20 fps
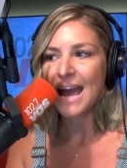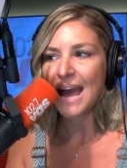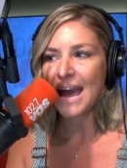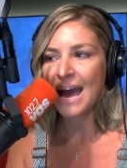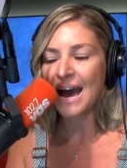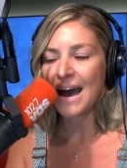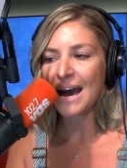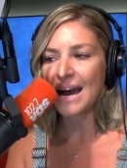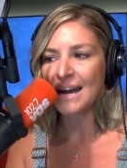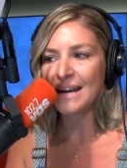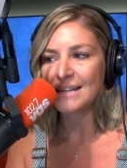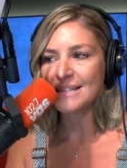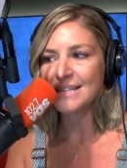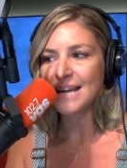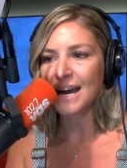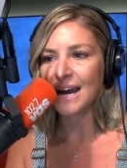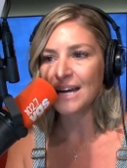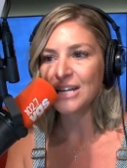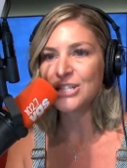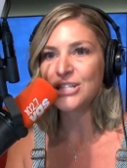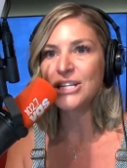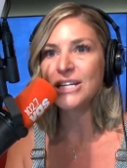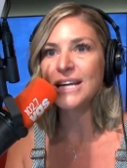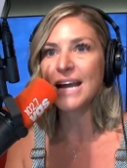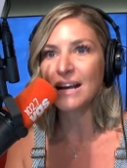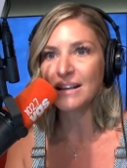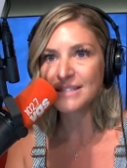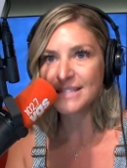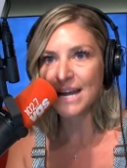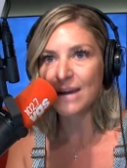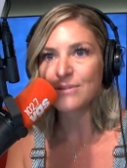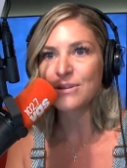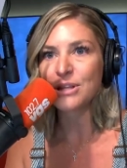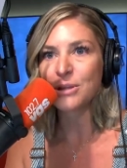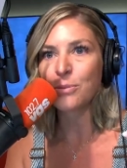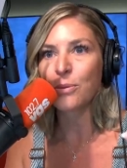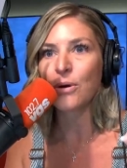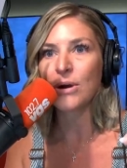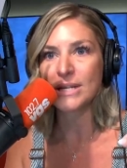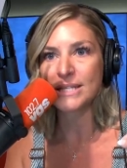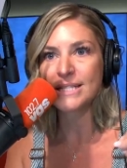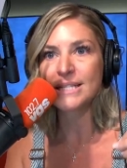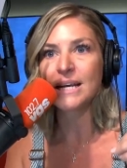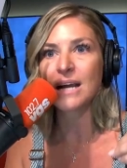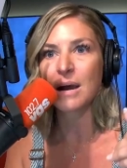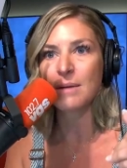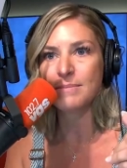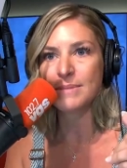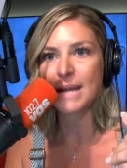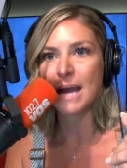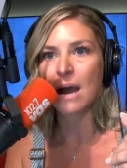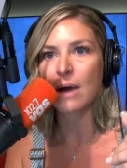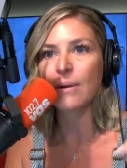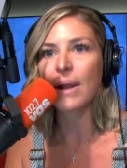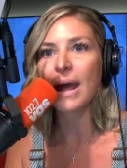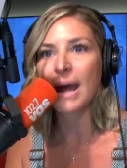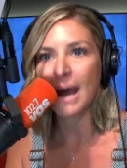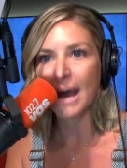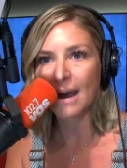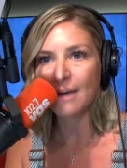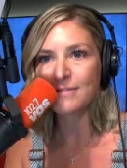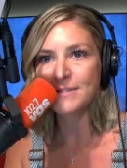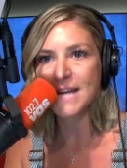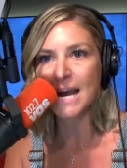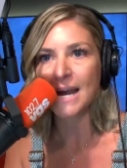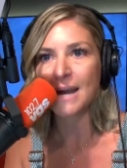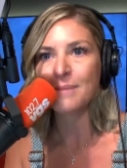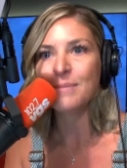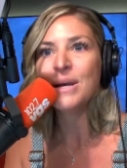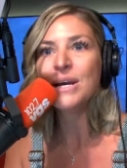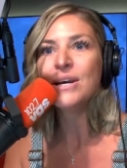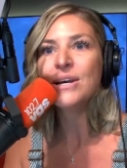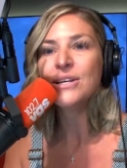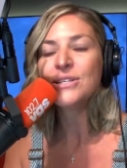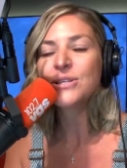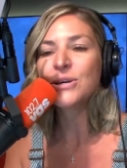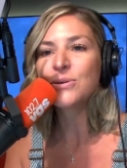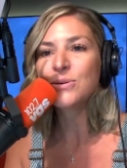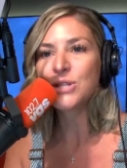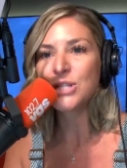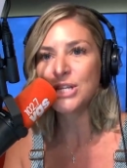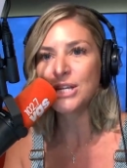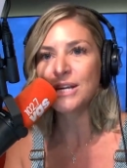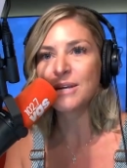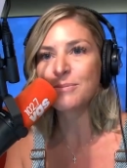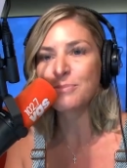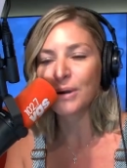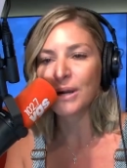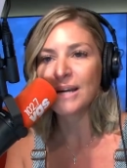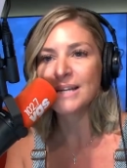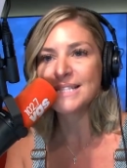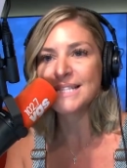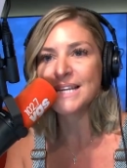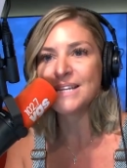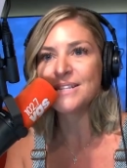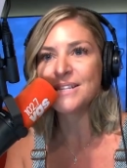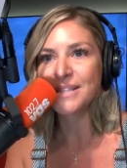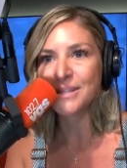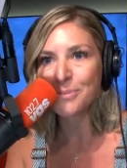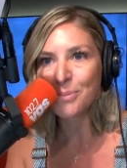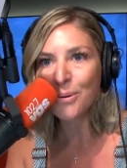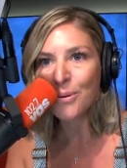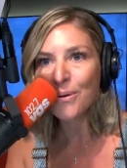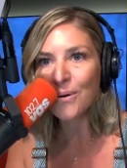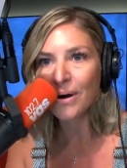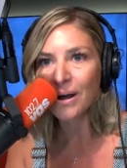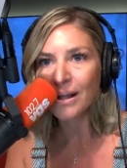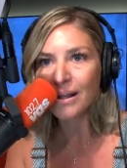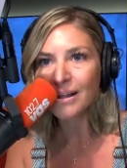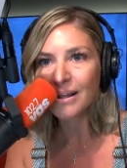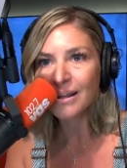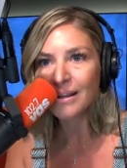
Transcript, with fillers: and uh, she yells down to the boys to come down at halftime so she can bring us into the pool.